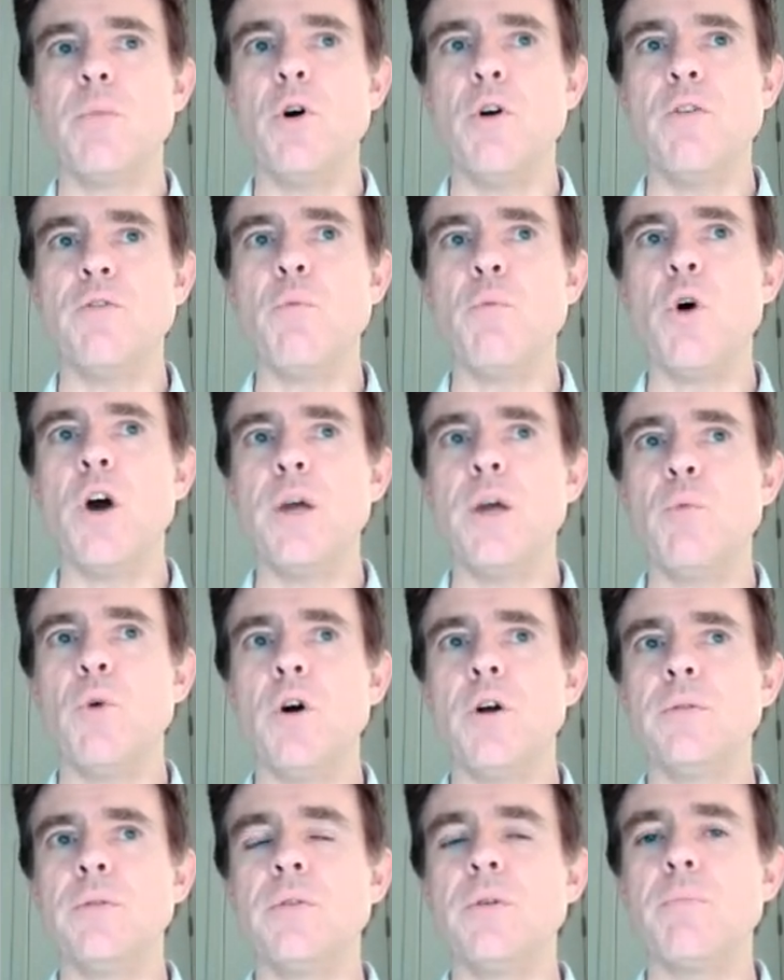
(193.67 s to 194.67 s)
of
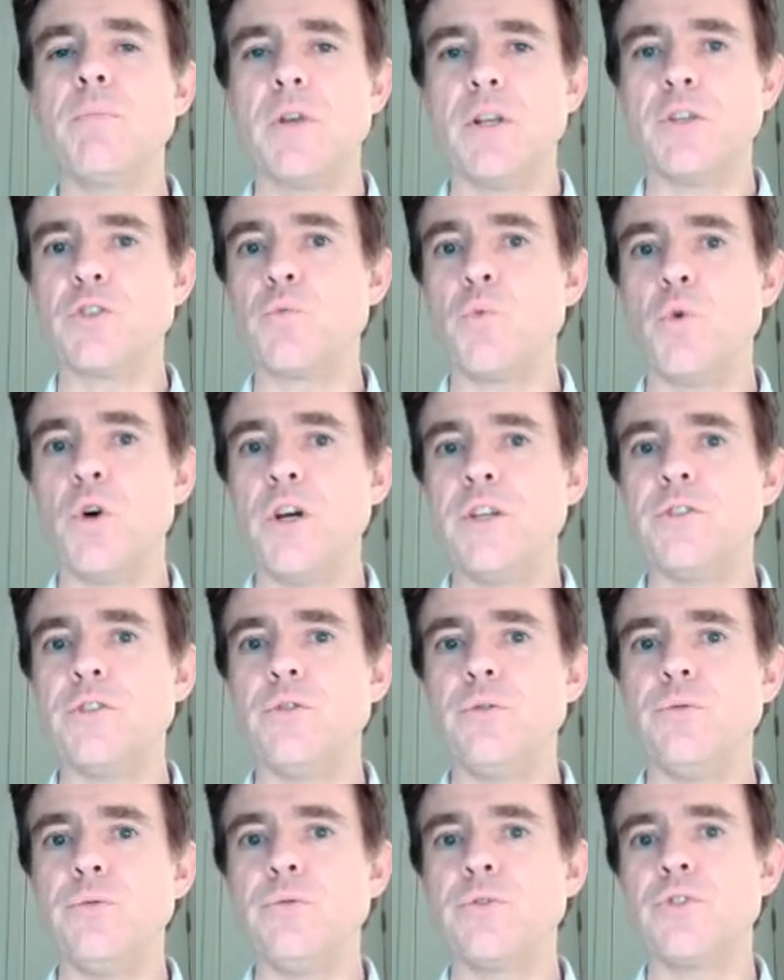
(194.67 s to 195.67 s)
y1 plus y2.